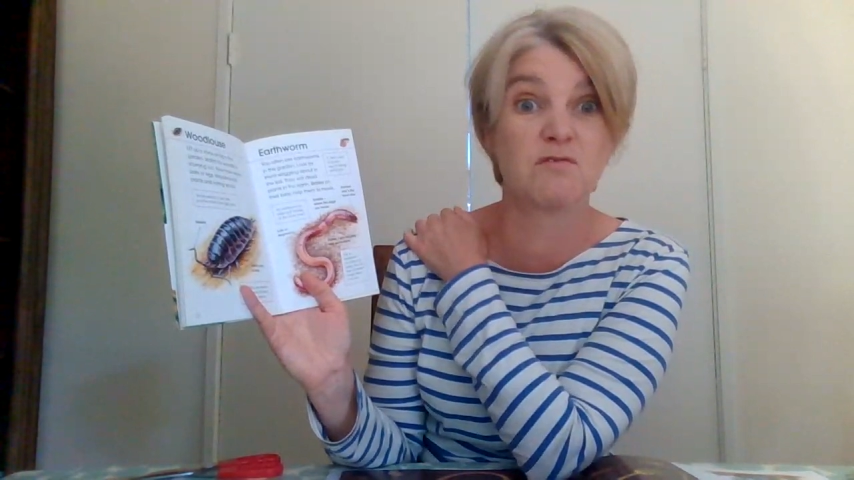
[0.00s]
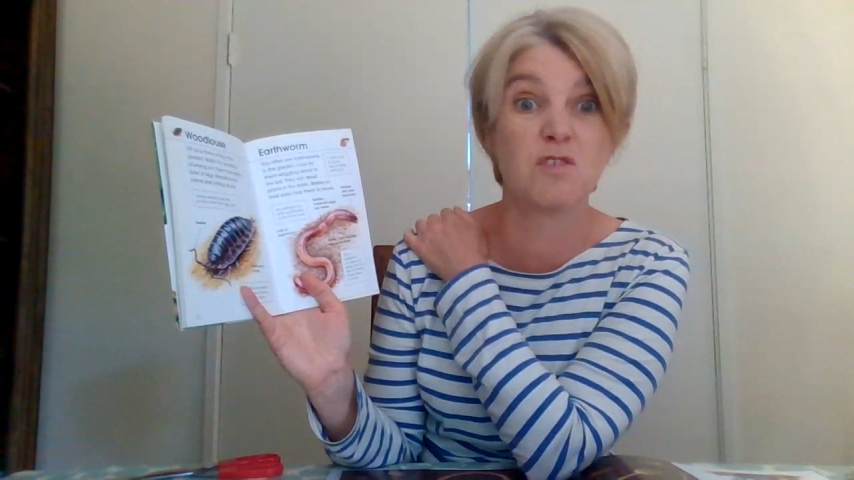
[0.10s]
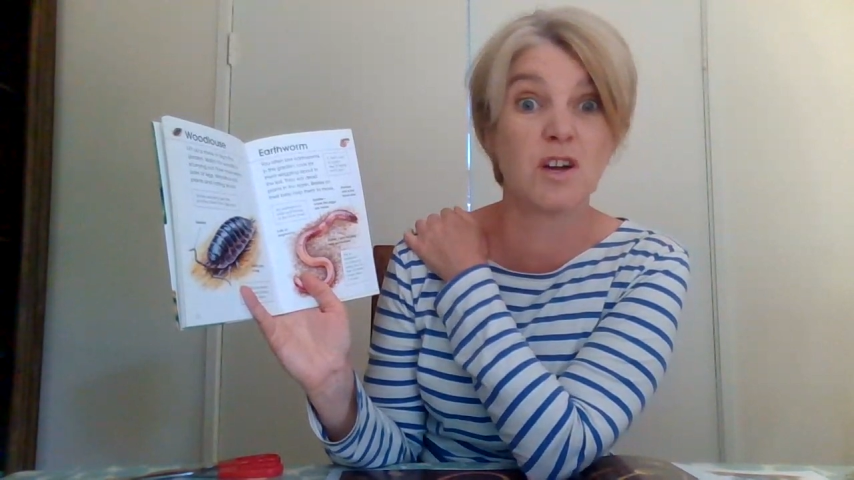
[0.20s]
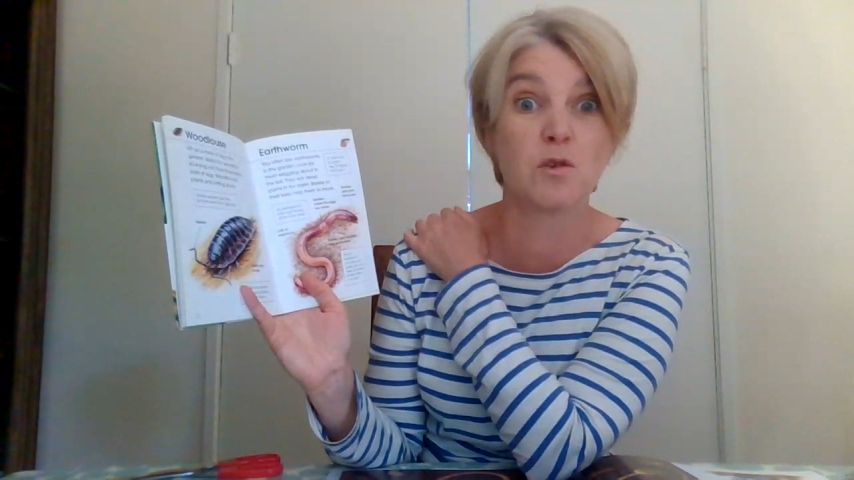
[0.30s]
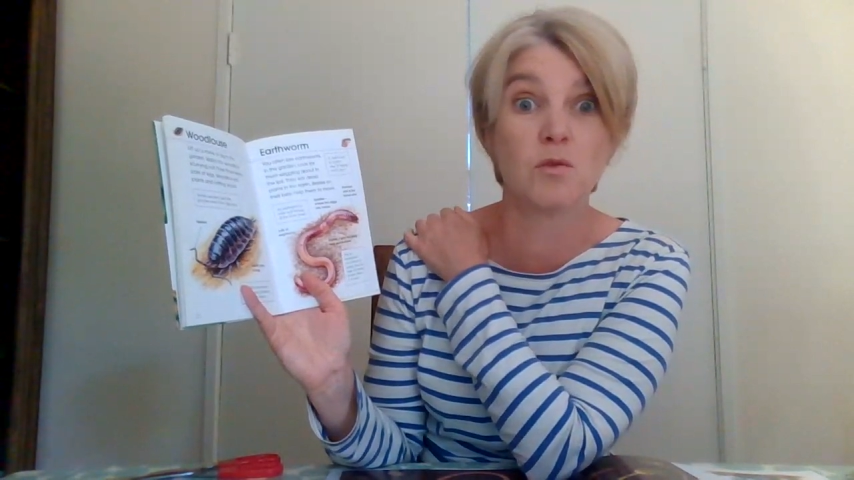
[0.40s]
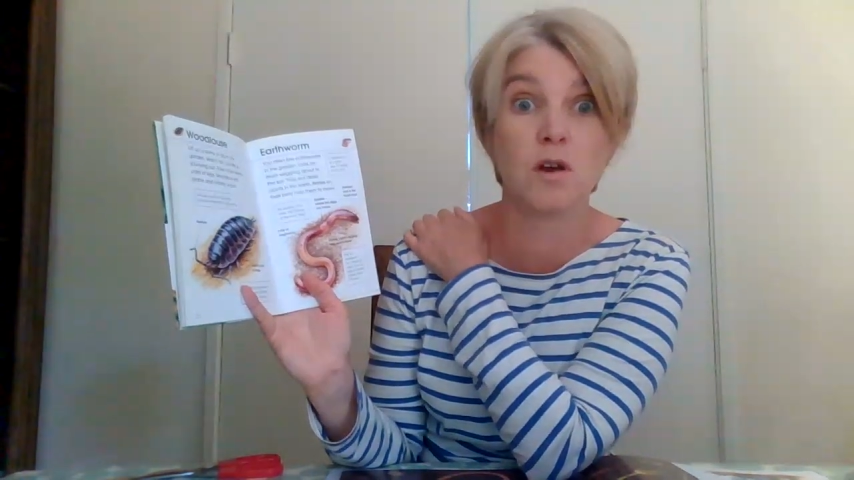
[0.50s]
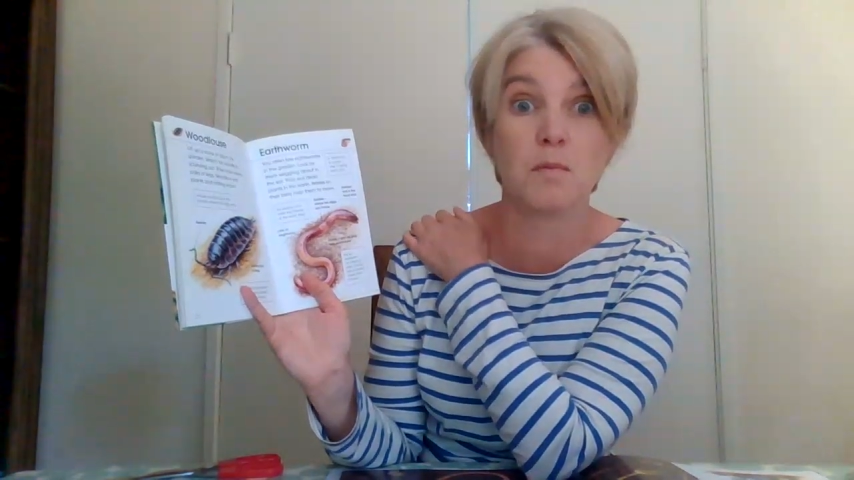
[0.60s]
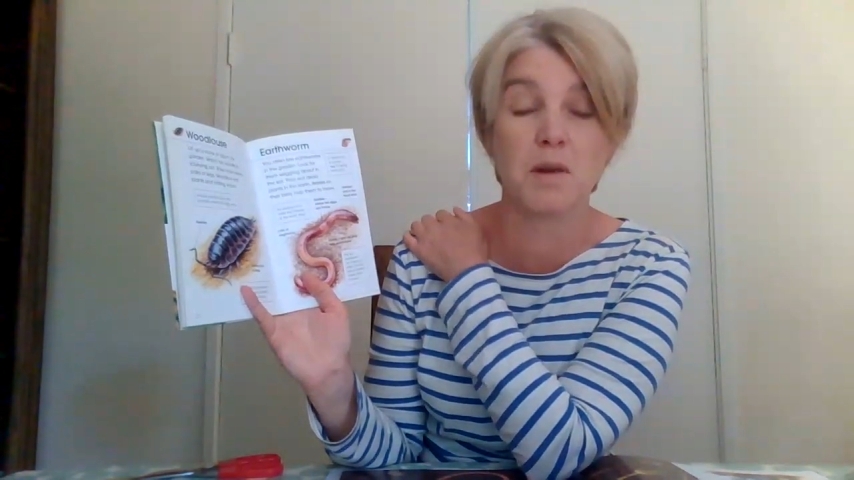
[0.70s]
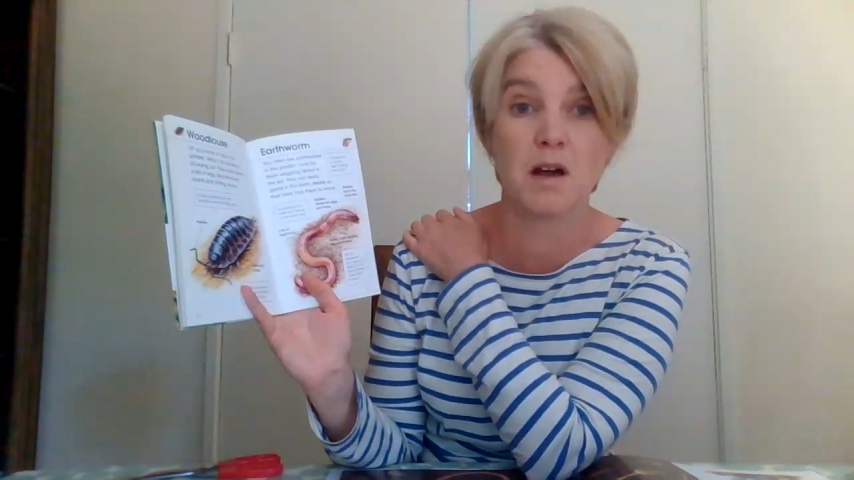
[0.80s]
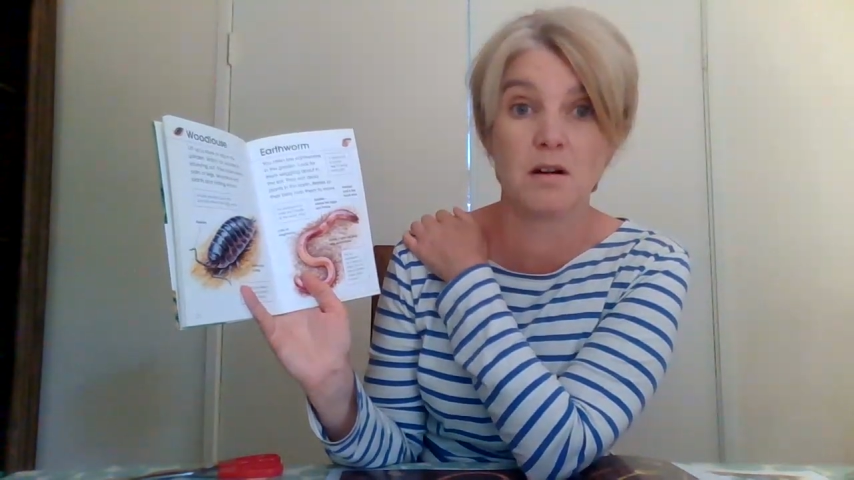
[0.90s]
grow all
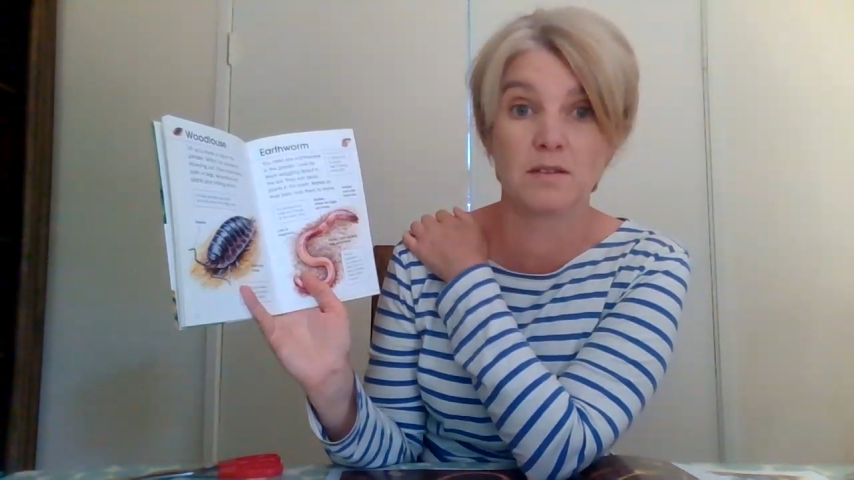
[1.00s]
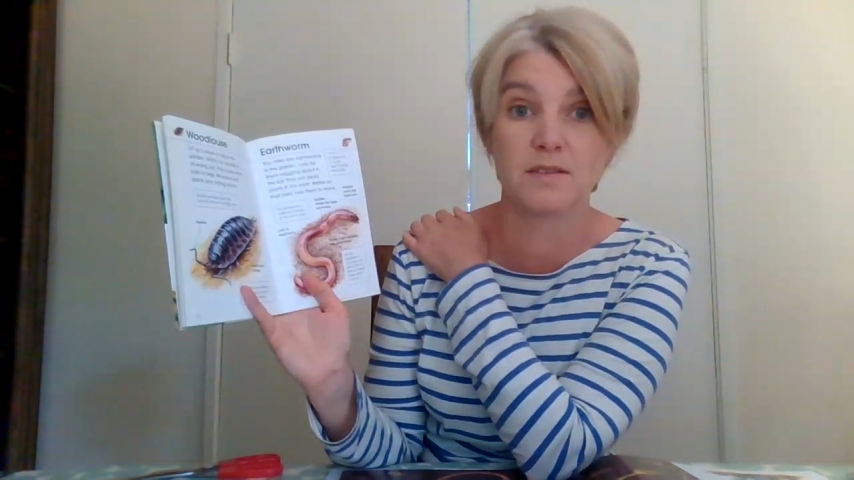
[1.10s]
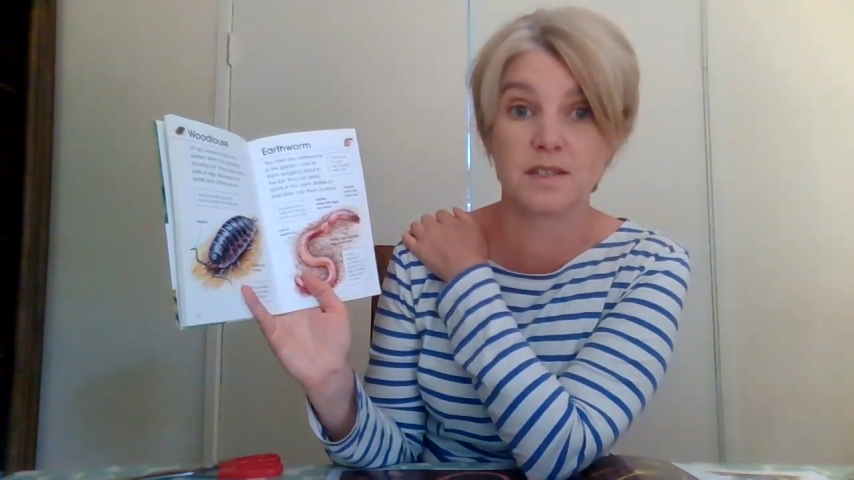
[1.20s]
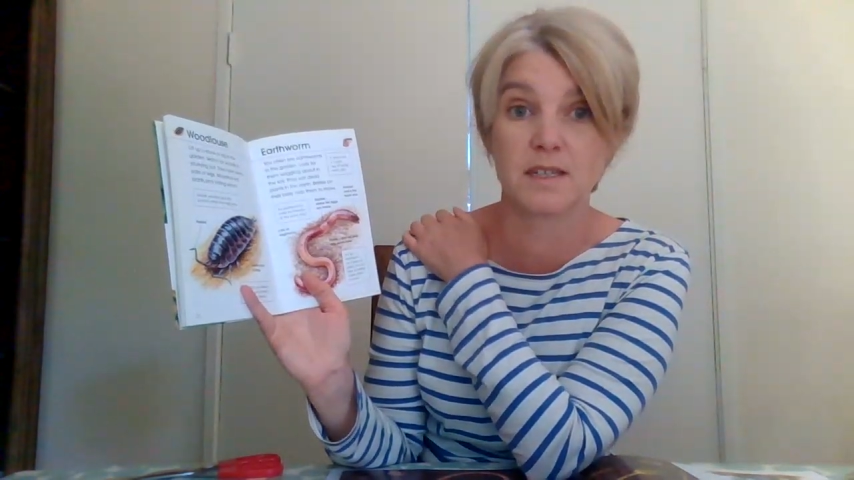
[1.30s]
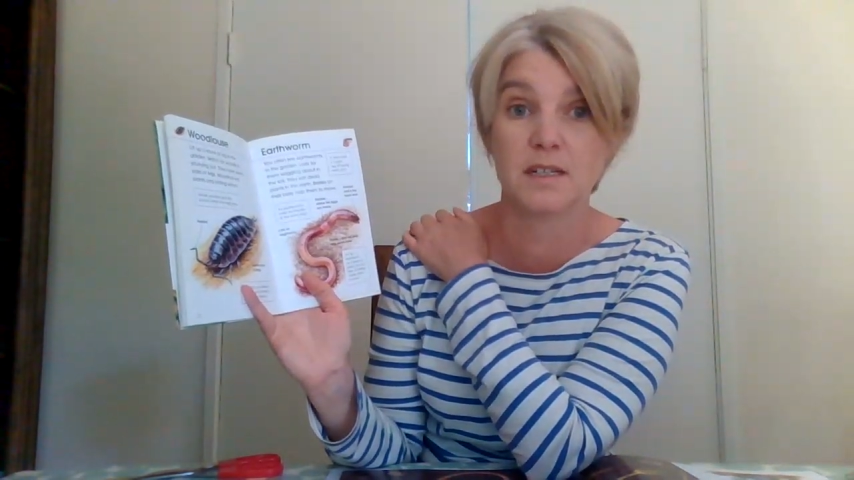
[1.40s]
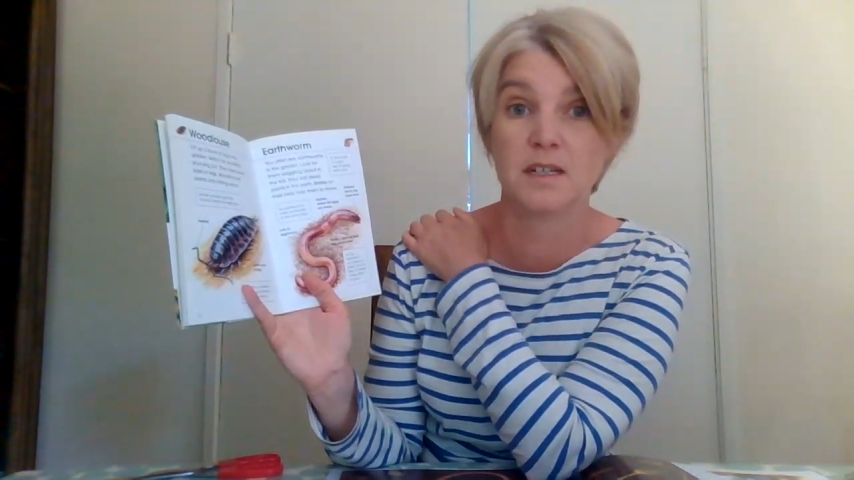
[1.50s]
our plants.